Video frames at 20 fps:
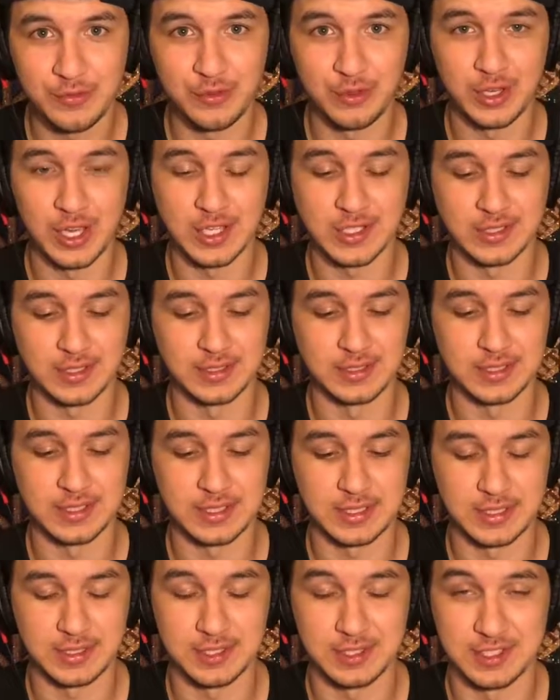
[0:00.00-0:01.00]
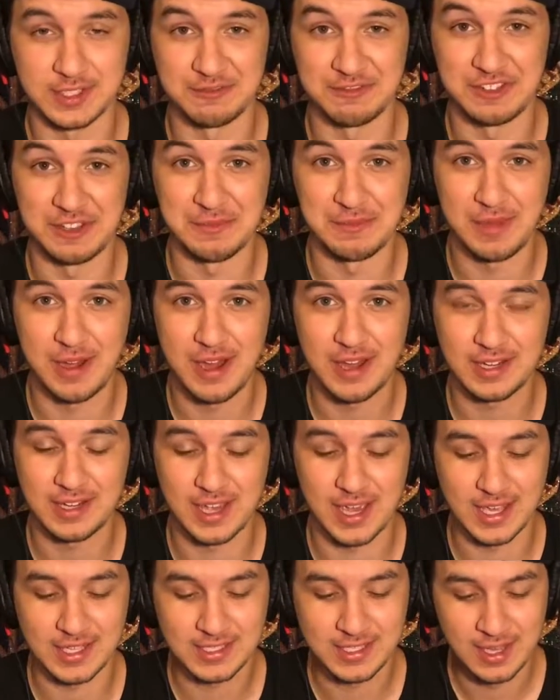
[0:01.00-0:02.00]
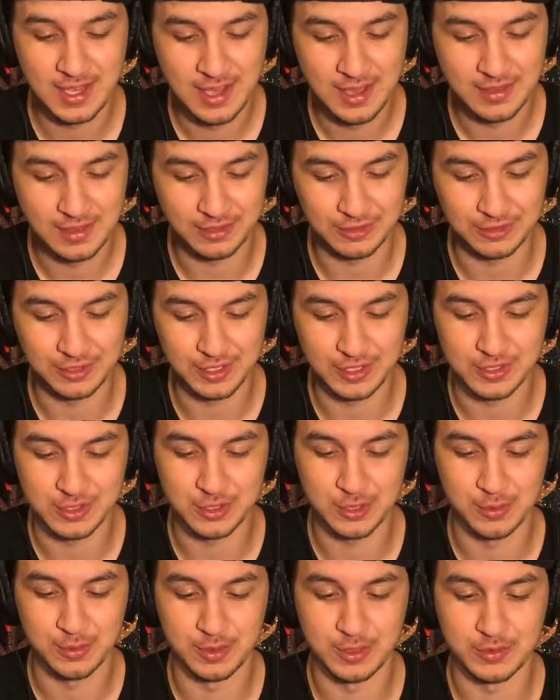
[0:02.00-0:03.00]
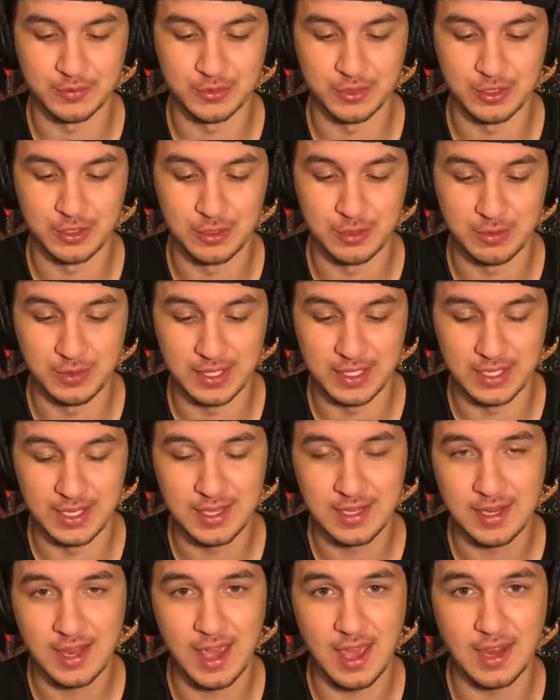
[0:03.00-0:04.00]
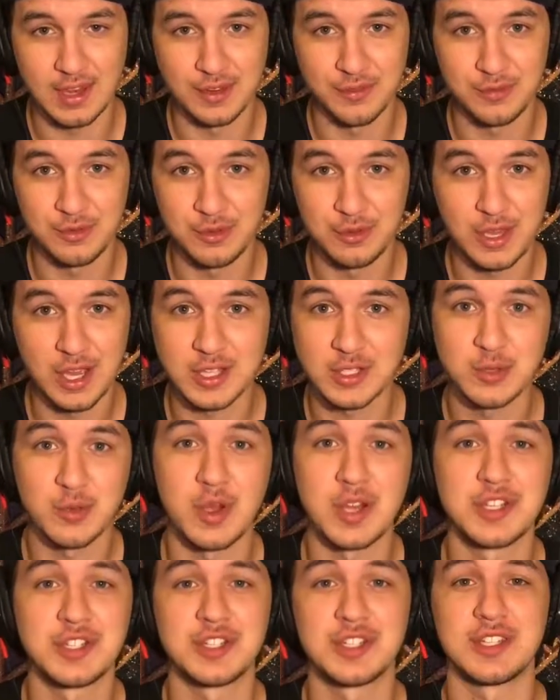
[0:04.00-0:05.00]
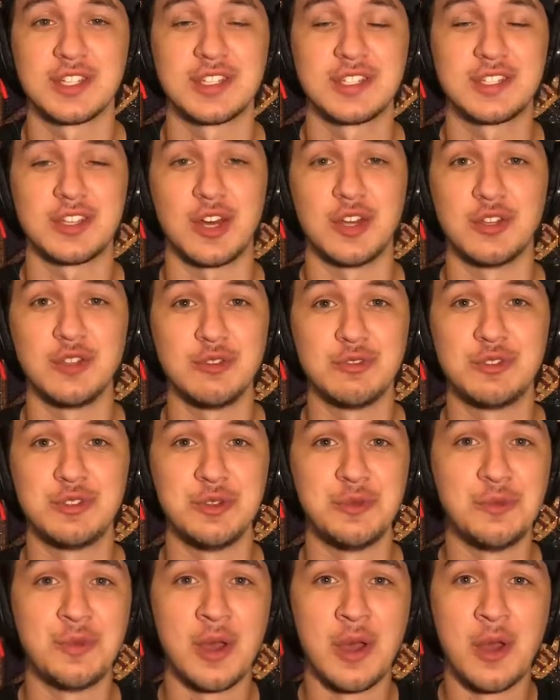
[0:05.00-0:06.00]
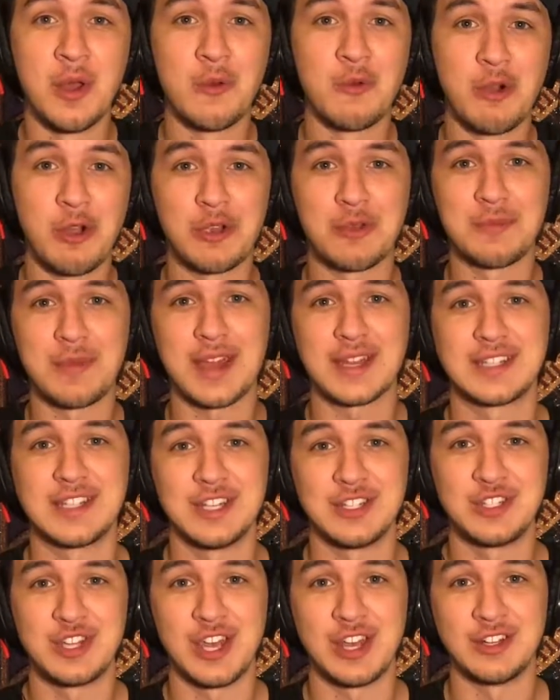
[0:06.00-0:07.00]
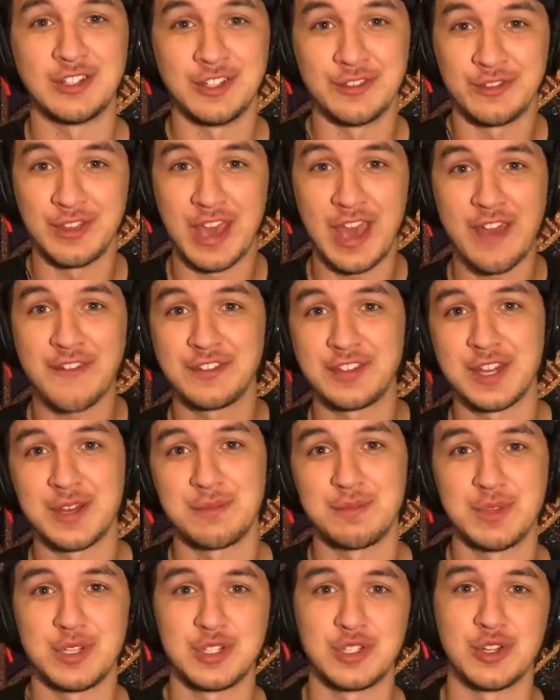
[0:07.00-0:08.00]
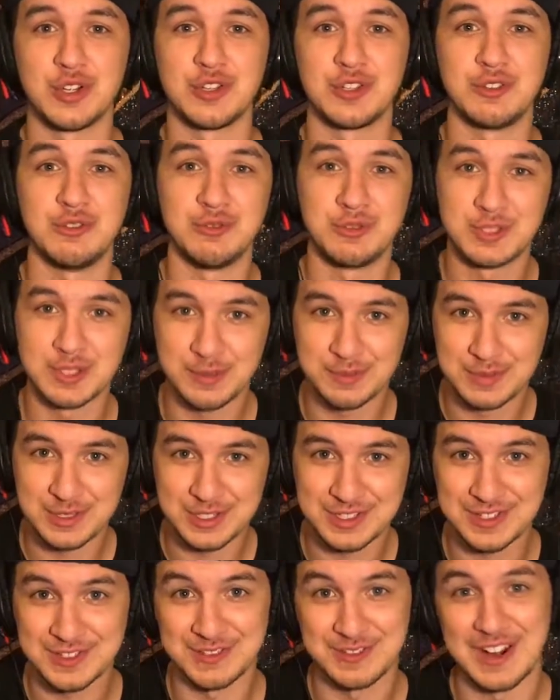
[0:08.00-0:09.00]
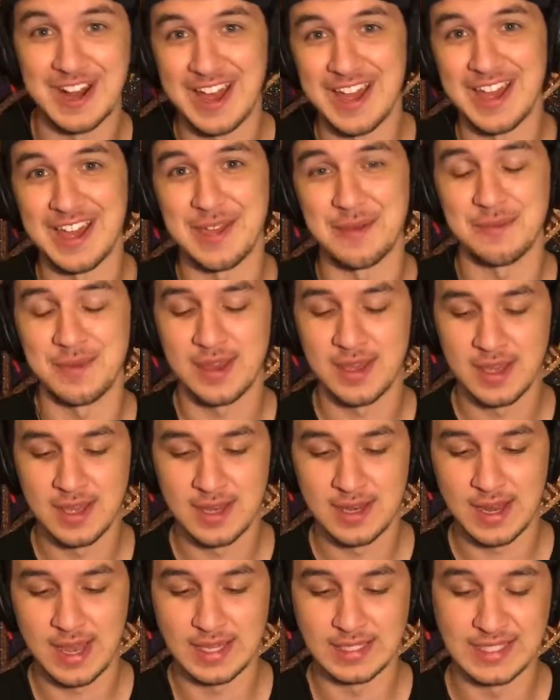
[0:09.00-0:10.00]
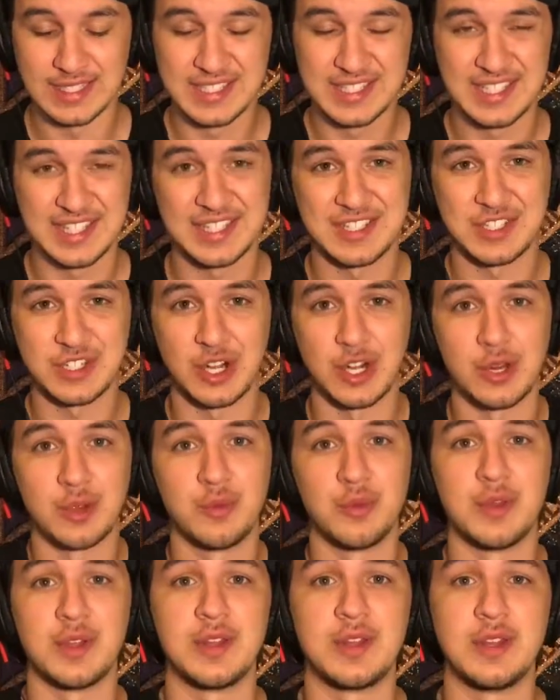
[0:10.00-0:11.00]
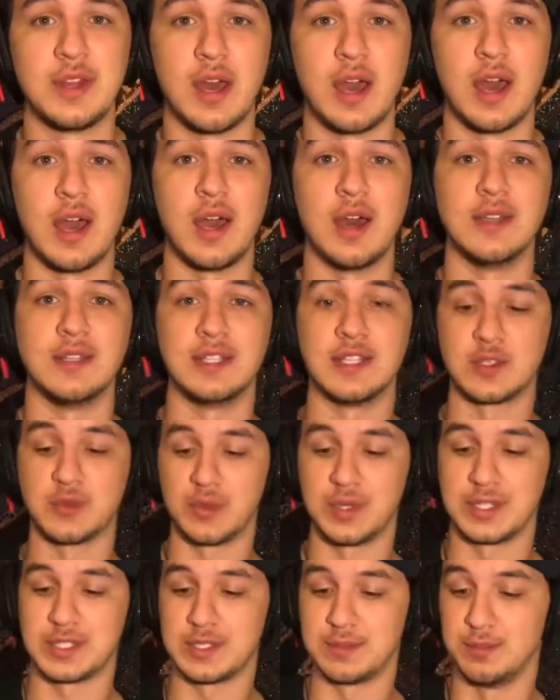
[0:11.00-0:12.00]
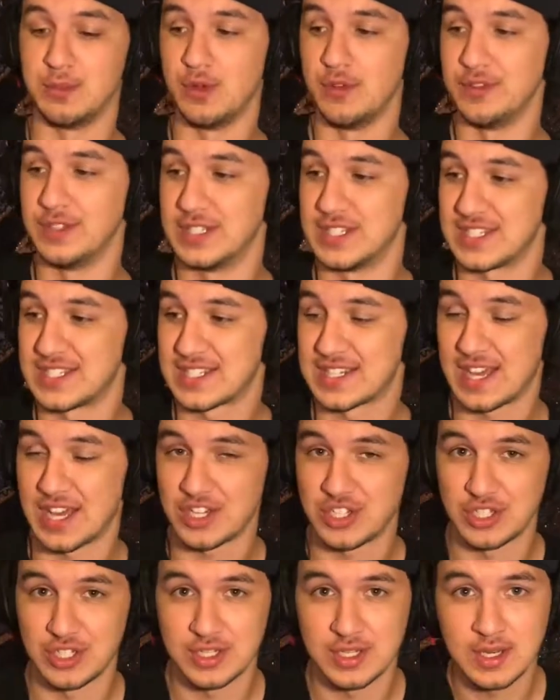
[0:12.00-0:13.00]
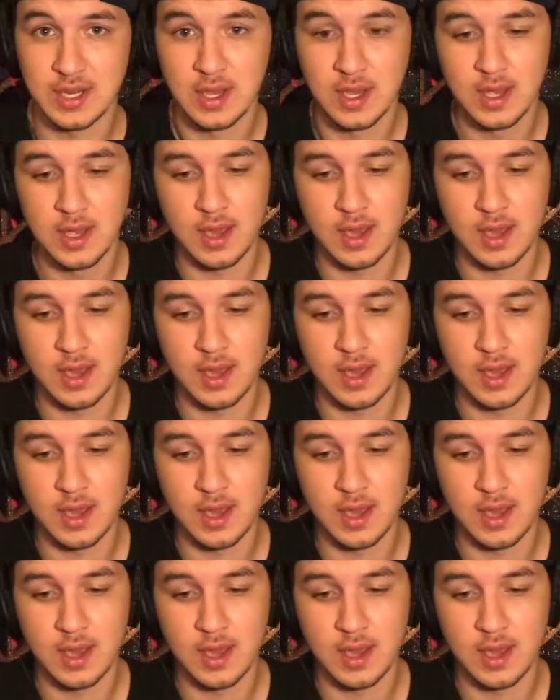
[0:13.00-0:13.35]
If you guys are listening to this via podcast, thank you guys so much for tuning in. And if you guys are watching this on YouTube, welcome back to the channel. If you haven't yet, be sure to subscribe. Now, let's get started with this week's movie discussion